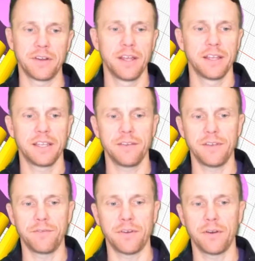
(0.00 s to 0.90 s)
give
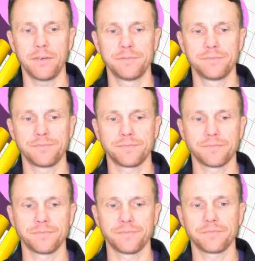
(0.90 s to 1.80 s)
info
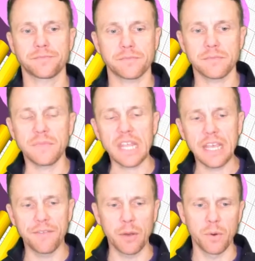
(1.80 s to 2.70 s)

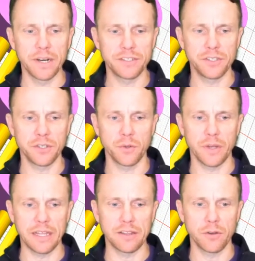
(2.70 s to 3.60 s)
if I wanted to,
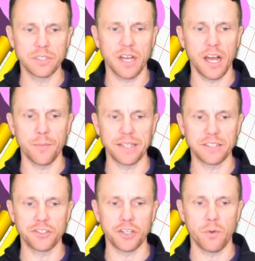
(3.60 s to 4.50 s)
and those comments
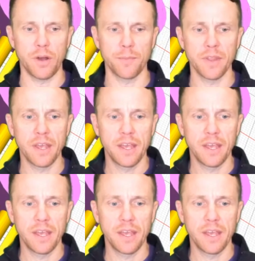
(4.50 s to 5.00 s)
show up.